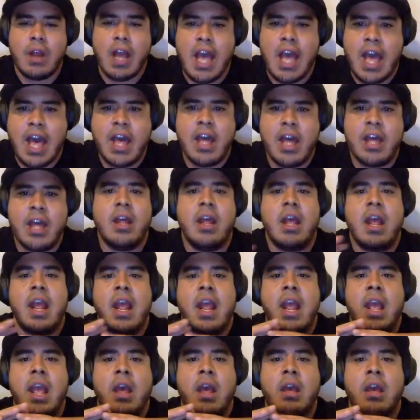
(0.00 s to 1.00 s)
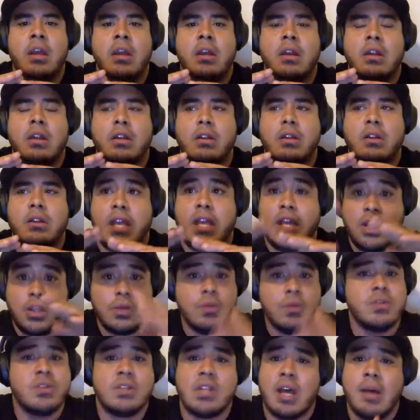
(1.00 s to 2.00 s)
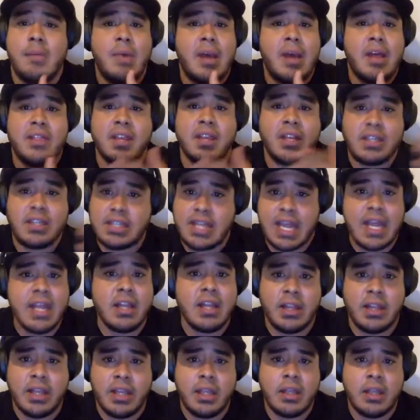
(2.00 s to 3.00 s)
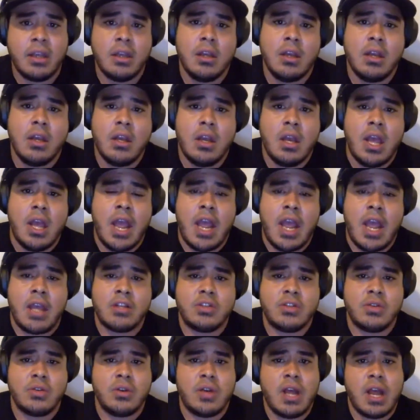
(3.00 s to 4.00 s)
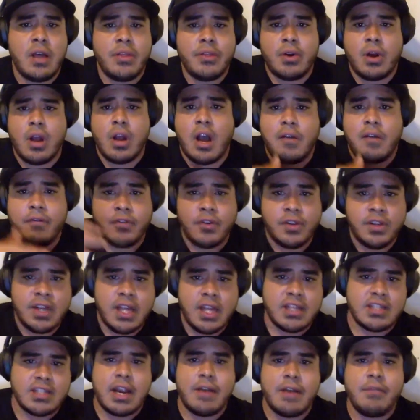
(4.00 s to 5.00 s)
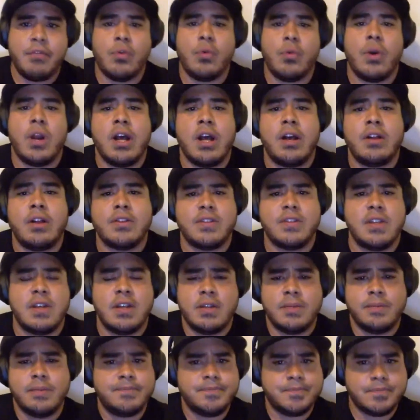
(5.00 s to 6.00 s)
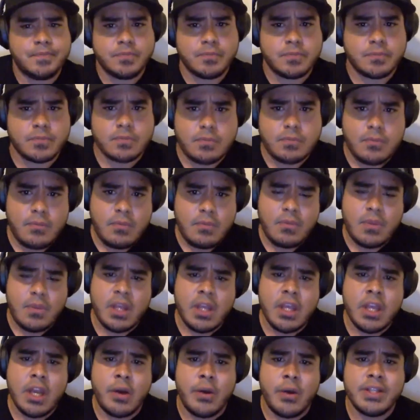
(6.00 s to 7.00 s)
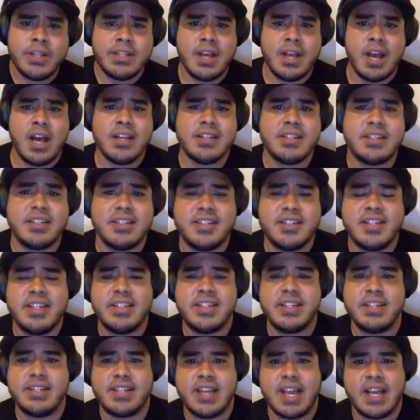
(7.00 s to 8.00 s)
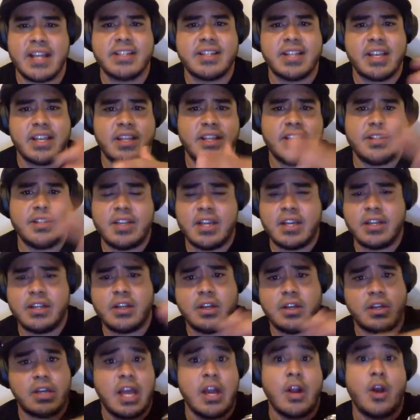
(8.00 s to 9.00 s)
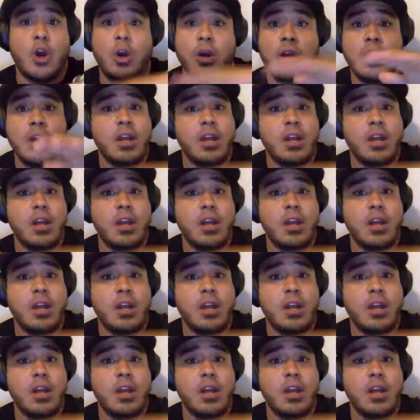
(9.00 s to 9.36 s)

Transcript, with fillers: head and they use them I think daily and so now they're offering that to everyone else. And, you know, it's us as season techs, like you said, to kind of